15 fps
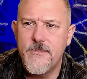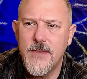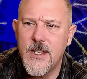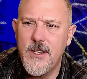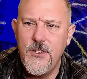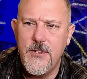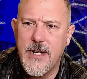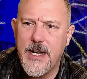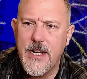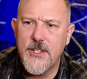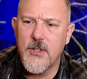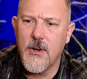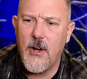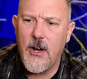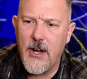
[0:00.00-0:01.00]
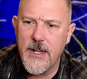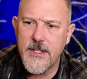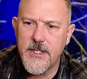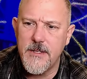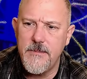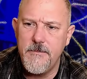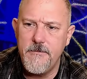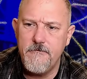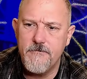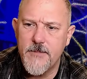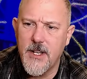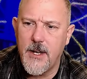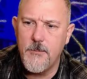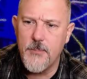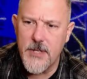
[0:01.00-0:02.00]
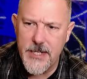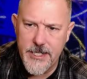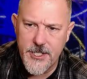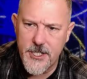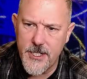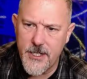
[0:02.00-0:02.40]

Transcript: You guys are awesome. God bless you.